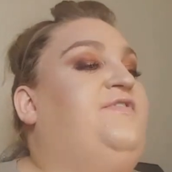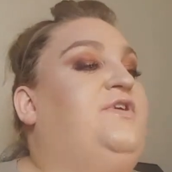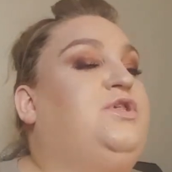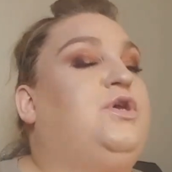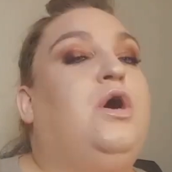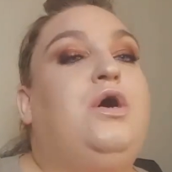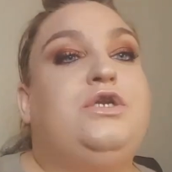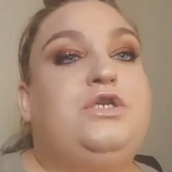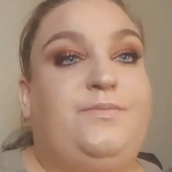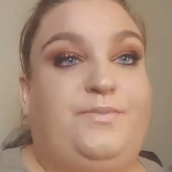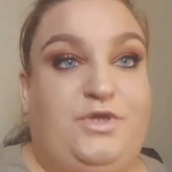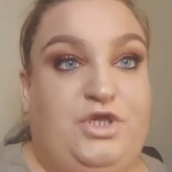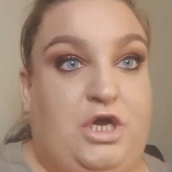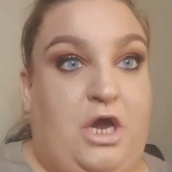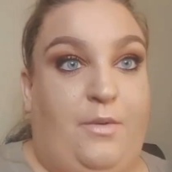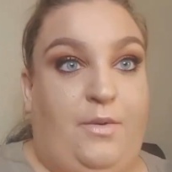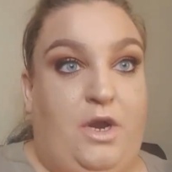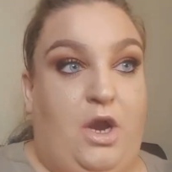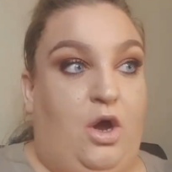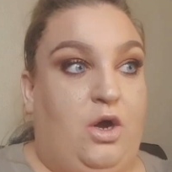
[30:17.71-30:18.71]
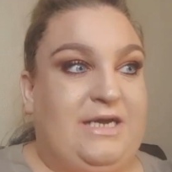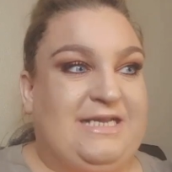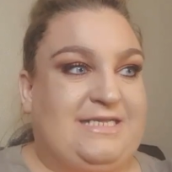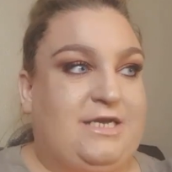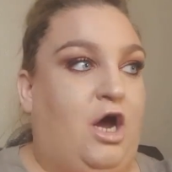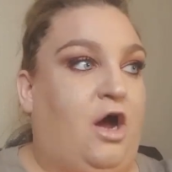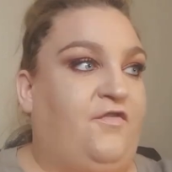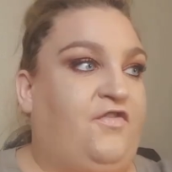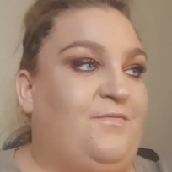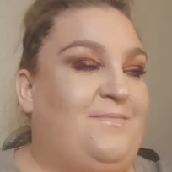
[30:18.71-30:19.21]
if you tidy up as you go along,
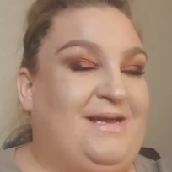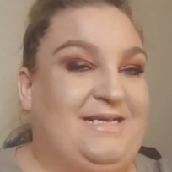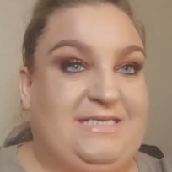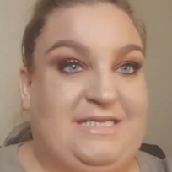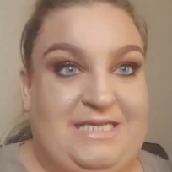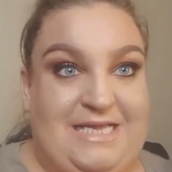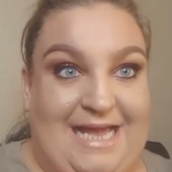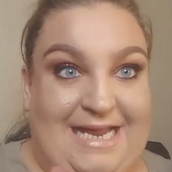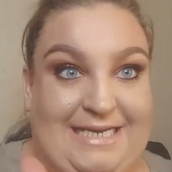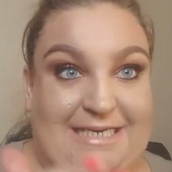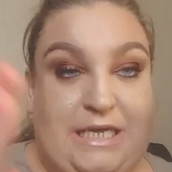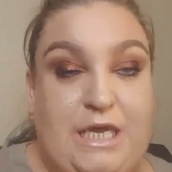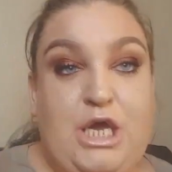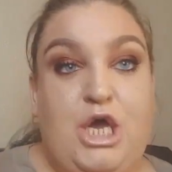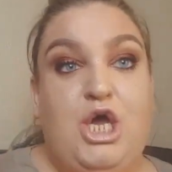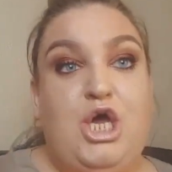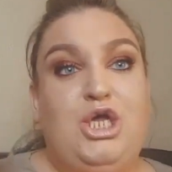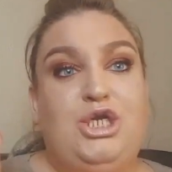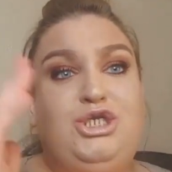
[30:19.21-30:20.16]
it's half a mess at the end.